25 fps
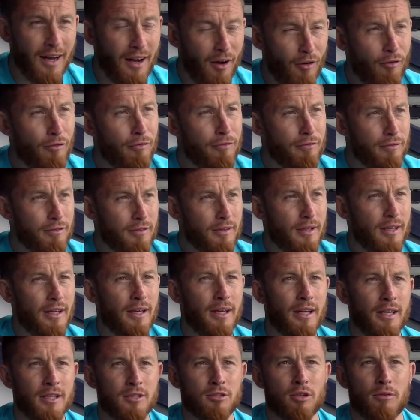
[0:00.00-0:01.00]

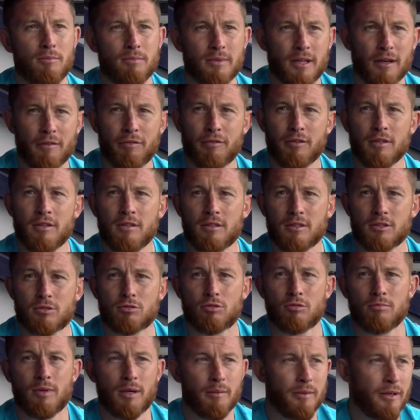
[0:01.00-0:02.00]
I've something different. It's
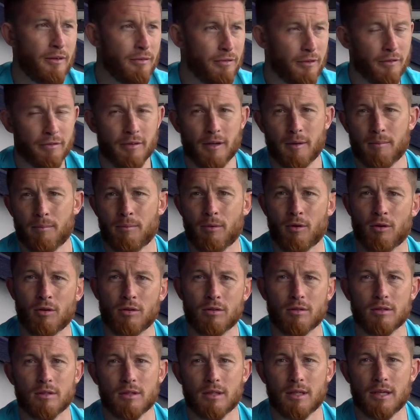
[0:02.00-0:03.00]
got me away from football.
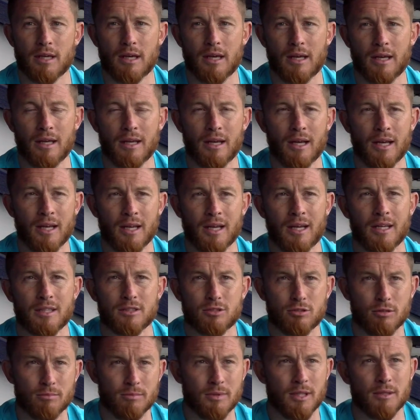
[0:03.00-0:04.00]
I think that's
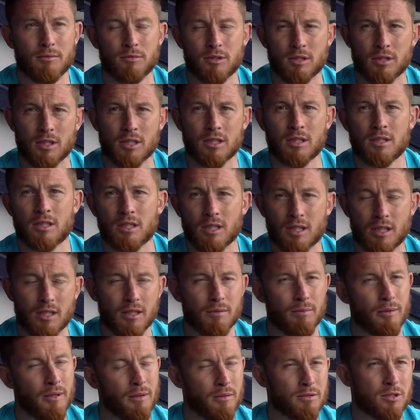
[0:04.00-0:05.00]
sometimes you need in your
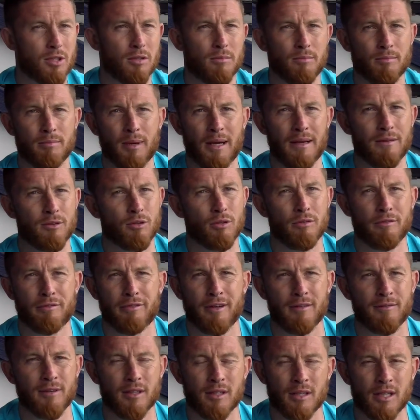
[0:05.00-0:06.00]
career. When I was coming back down
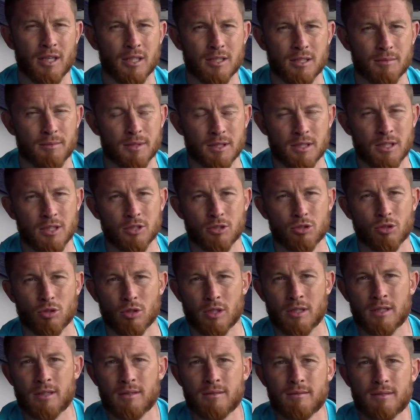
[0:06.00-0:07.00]
Inverness, I wasn't
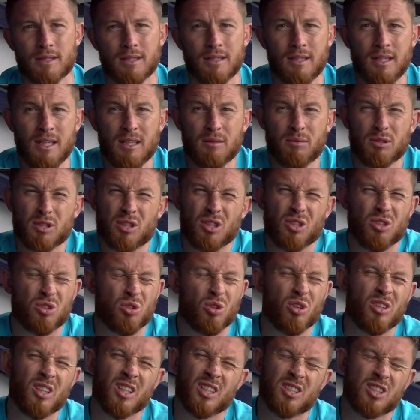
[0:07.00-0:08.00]
enjoying it. I wasn't
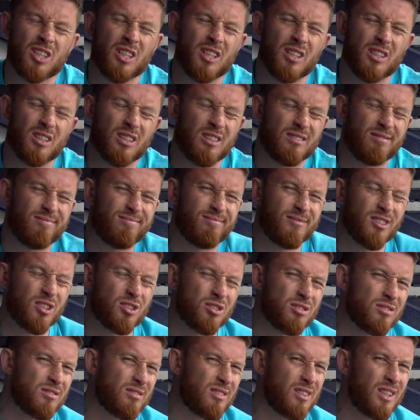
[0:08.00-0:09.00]
enjoying
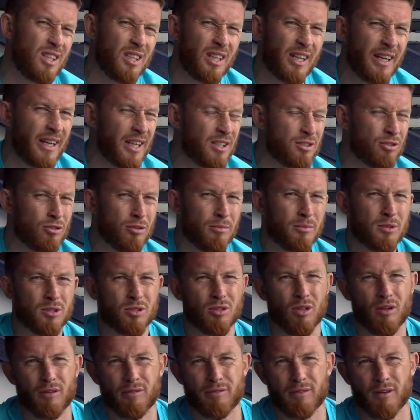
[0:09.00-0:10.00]
the dressing room and
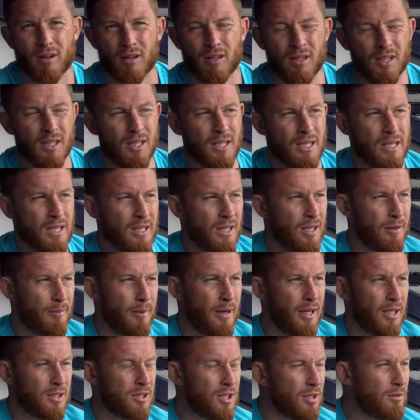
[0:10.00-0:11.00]
stuff for the
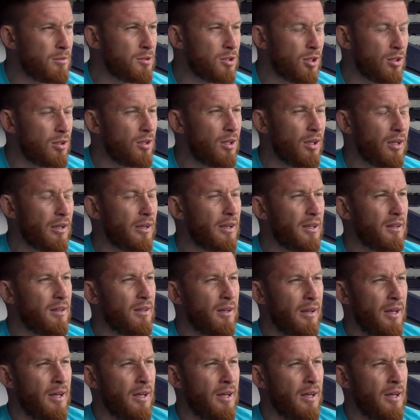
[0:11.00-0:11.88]
manager I was under, and